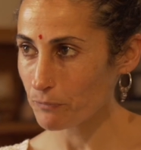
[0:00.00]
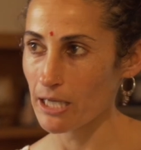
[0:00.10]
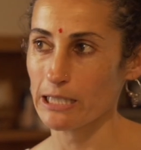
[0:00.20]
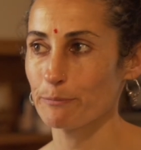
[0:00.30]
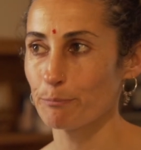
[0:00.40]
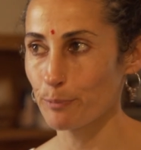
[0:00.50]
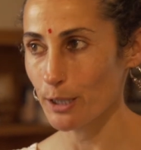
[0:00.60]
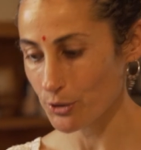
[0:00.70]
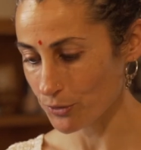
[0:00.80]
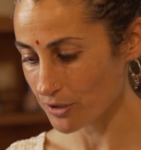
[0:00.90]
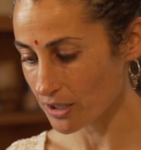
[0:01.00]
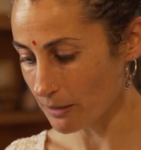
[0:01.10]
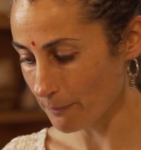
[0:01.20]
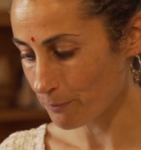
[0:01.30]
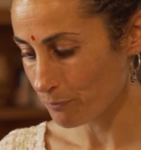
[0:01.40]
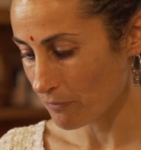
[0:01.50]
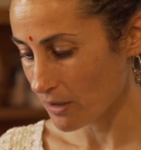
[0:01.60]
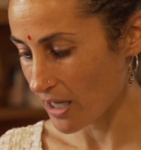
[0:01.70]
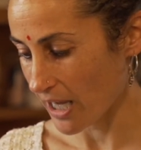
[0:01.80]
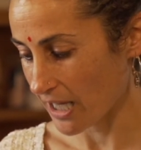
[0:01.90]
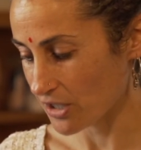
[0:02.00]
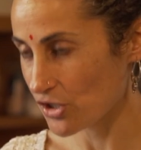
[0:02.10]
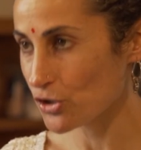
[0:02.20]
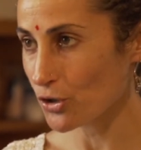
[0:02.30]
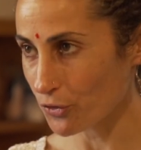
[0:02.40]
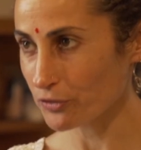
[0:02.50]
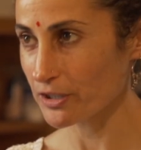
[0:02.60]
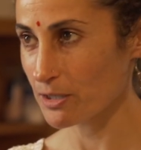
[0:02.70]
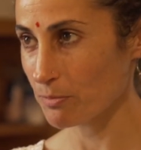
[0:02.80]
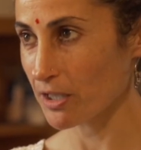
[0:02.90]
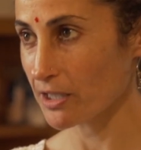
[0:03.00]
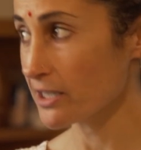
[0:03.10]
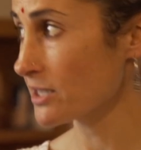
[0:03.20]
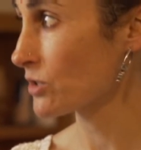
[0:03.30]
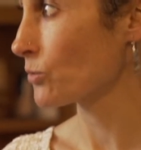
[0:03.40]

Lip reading: and buttery and softly spiced